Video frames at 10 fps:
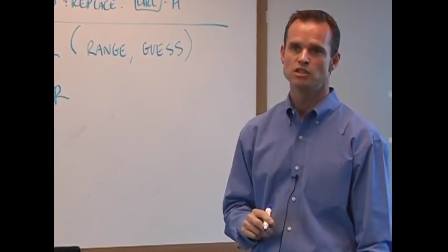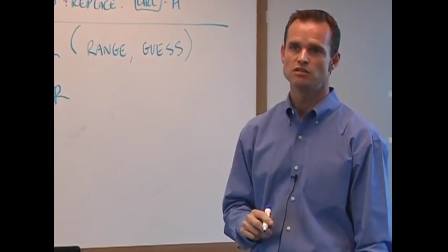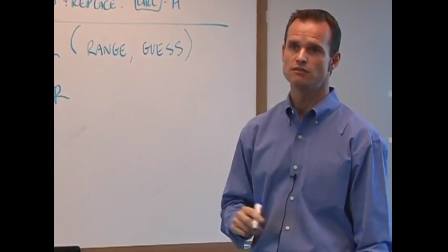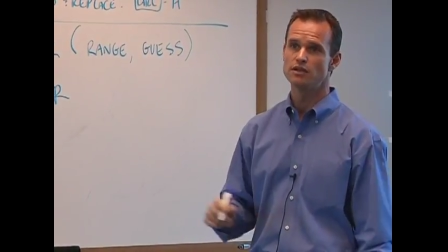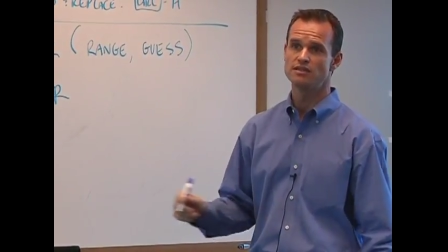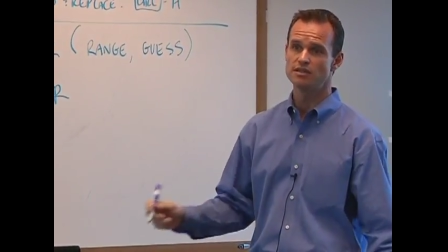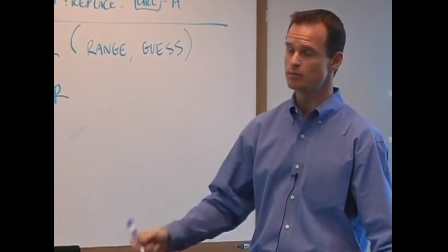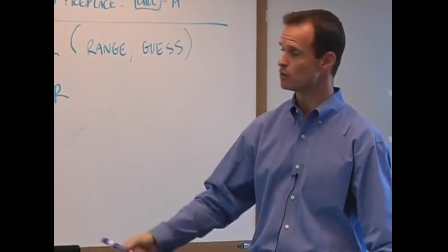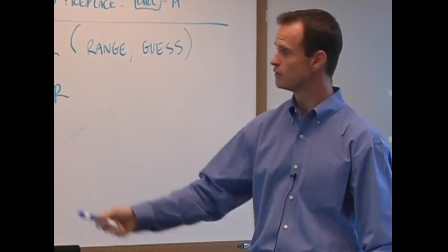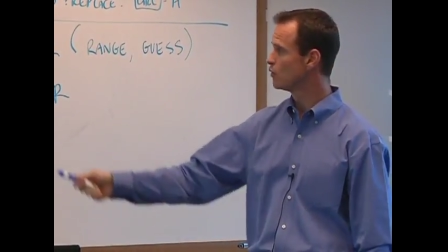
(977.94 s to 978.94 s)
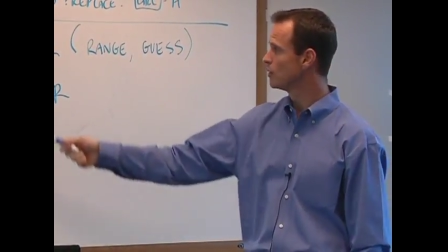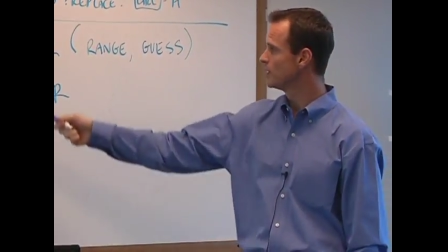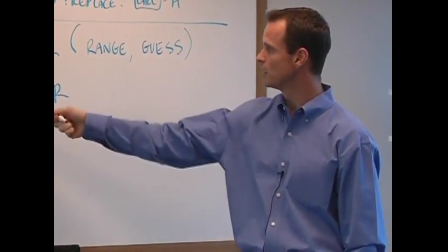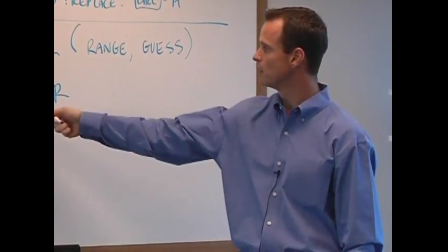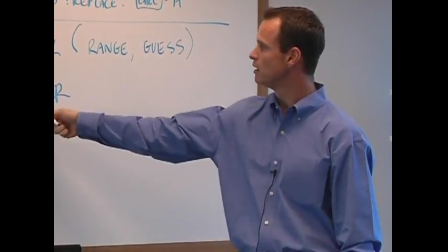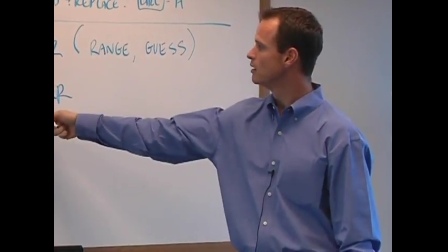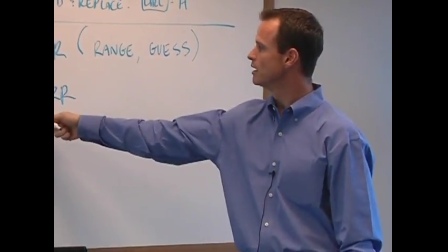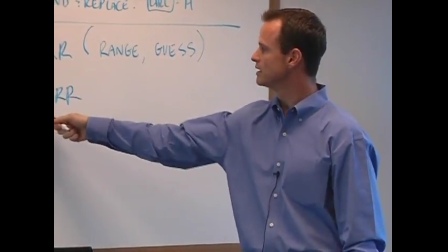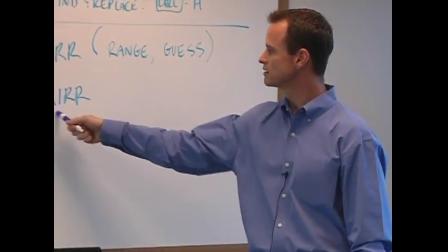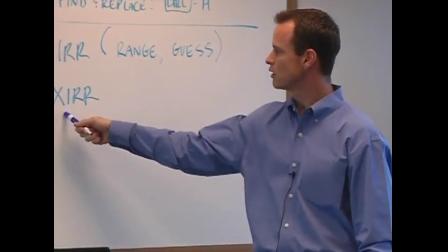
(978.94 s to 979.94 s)
It's a very similar formula.
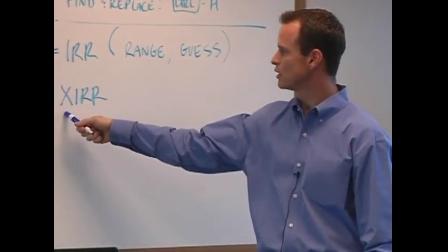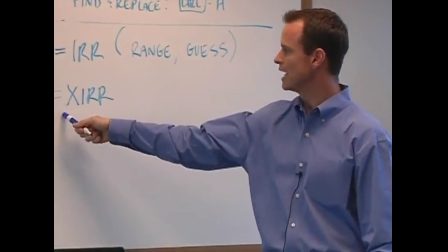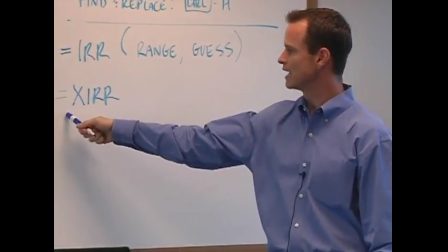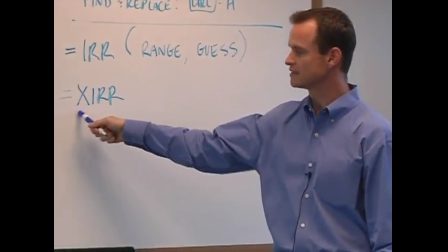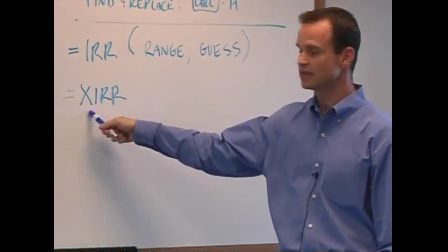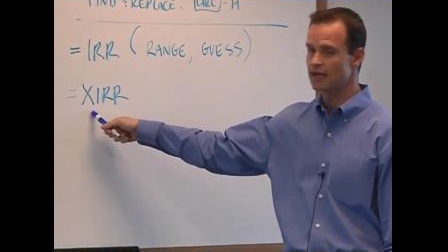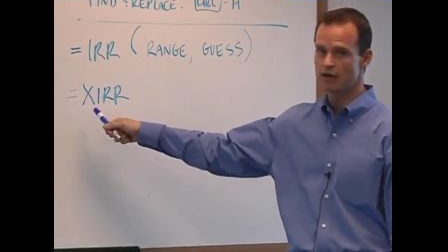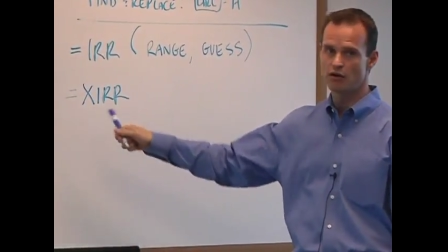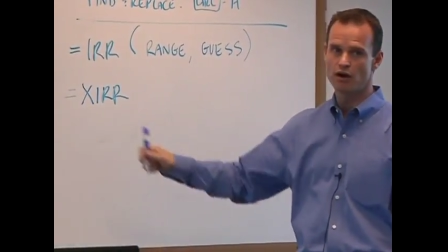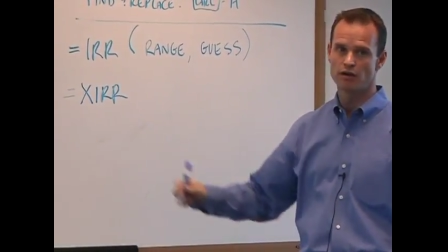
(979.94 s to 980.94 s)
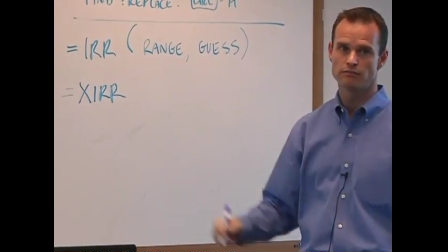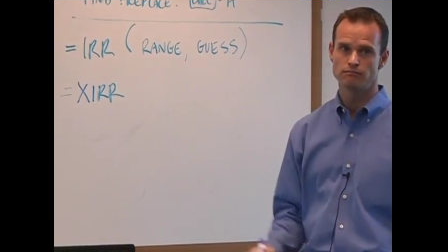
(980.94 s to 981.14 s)
It's called XIRR.